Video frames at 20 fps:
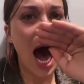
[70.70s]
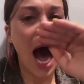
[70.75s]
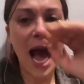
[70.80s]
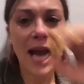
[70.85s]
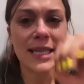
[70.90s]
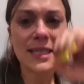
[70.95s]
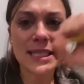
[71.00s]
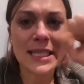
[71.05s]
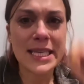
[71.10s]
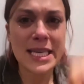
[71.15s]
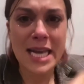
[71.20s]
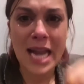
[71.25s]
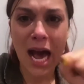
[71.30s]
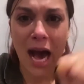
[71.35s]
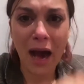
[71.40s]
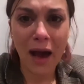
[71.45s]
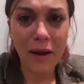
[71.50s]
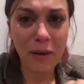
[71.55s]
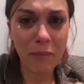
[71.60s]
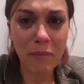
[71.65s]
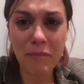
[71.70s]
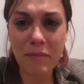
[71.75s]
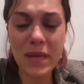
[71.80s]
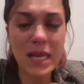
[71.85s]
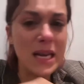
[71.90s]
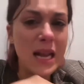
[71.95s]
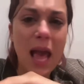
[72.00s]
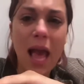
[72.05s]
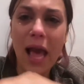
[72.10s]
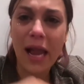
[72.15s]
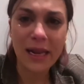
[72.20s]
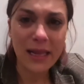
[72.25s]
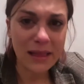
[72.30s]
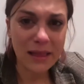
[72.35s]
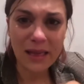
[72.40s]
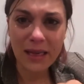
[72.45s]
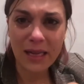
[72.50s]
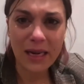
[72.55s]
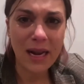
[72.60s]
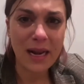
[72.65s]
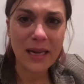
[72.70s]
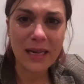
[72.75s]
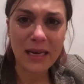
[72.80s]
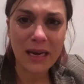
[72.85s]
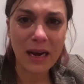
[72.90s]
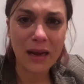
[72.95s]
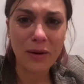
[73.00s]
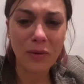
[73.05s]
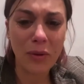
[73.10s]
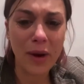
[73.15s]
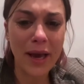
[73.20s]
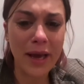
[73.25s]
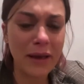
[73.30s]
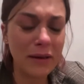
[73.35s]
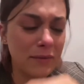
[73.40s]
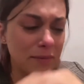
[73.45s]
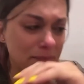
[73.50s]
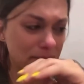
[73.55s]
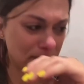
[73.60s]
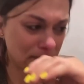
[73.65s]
I did not mean anything in any kind of way.